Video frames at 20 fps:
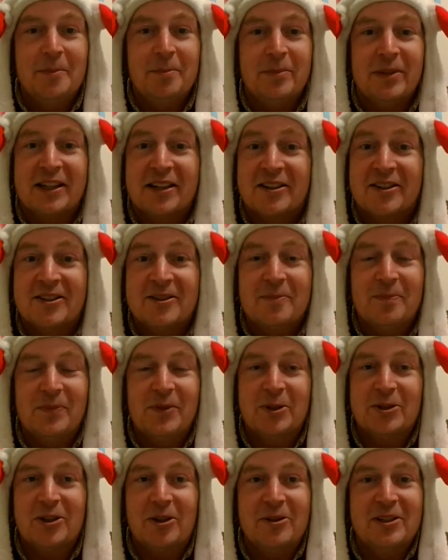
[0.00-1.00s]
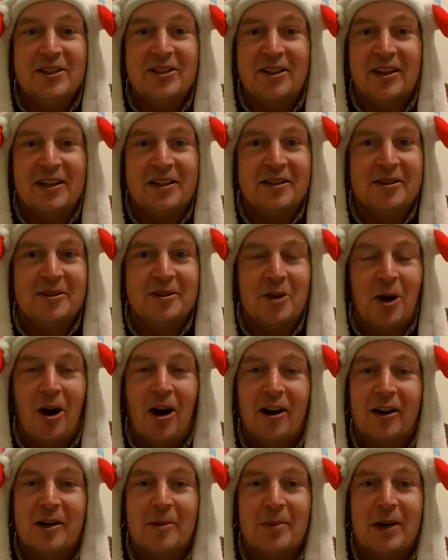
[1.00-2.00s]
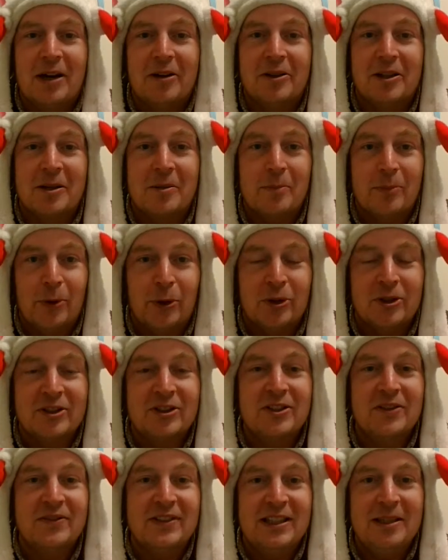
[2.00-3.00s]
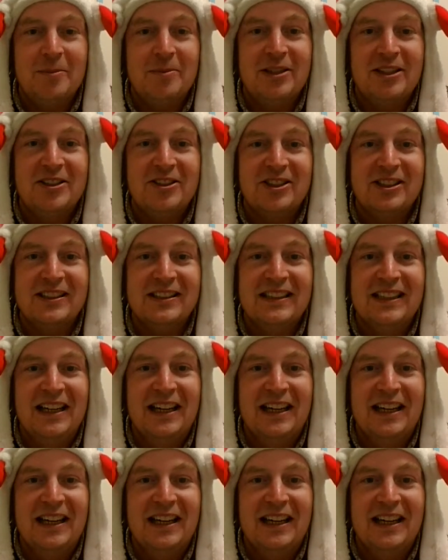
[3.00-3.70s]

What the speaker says: Because there's always like talk about the importance of team teaching.